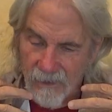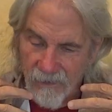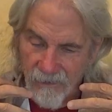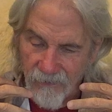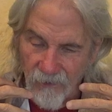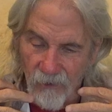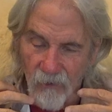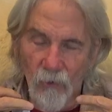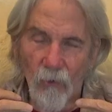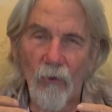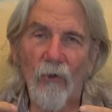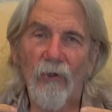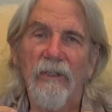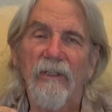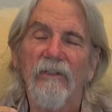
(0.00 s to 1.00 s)
the
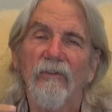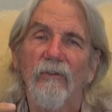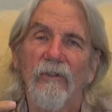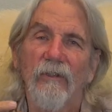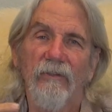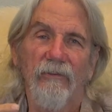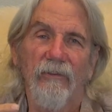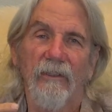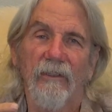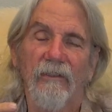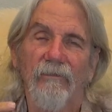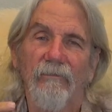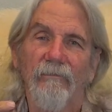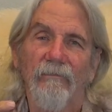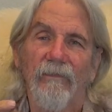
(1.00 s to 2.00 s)
Lord increasing
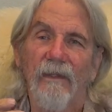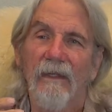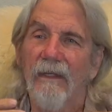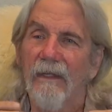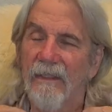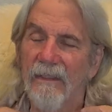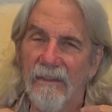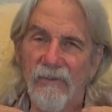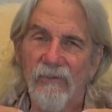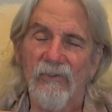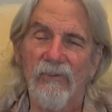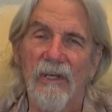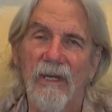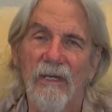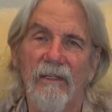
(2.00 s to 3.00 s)

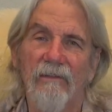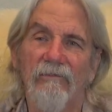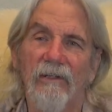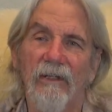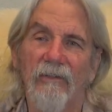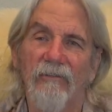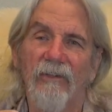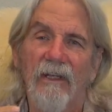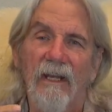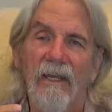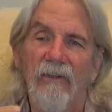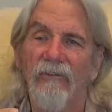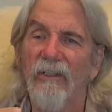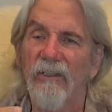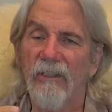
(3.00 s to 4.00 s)
inside of us. And
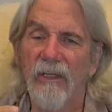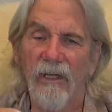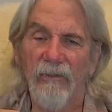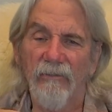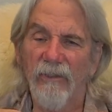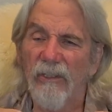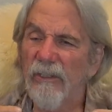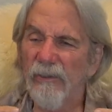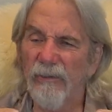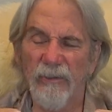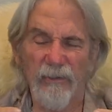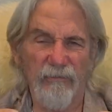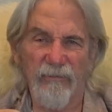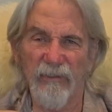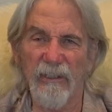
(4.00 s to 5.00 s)
as he does, he'll
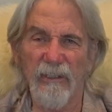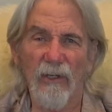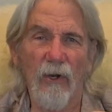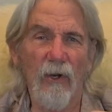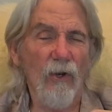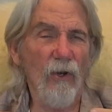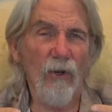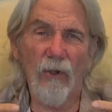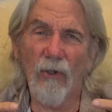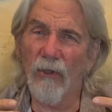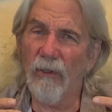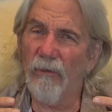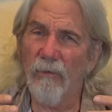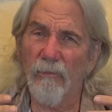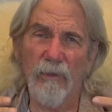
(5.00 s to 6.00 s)
defeat all
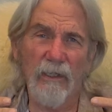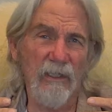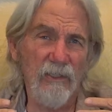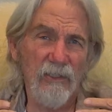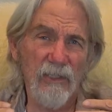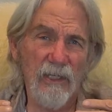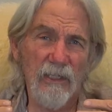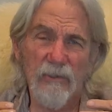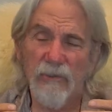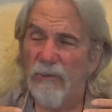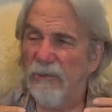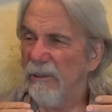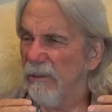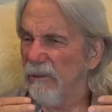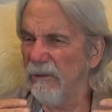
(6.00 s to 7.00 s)
of the money
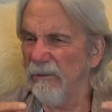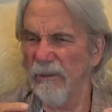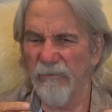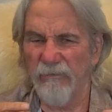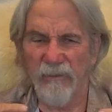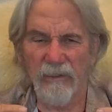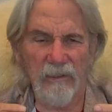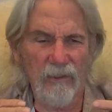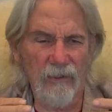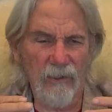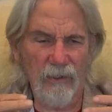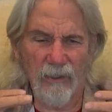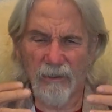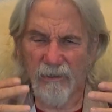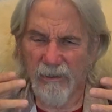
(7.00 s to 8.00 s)
changers. He'll defeat
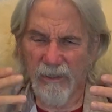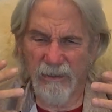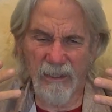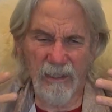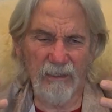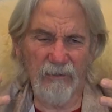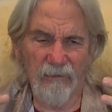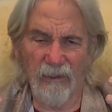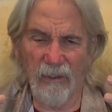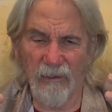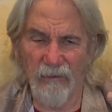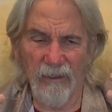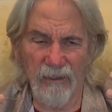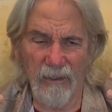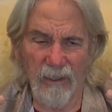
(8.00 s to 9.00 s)
all of the things that
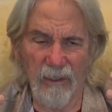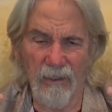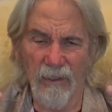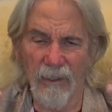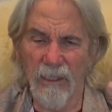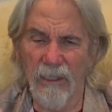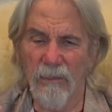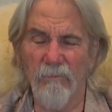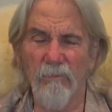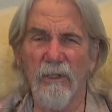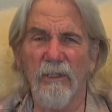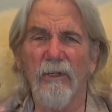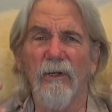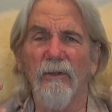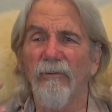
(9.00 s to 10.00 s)
are in there
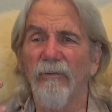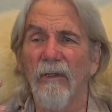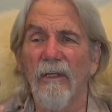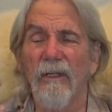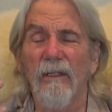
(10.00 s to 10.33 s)
because,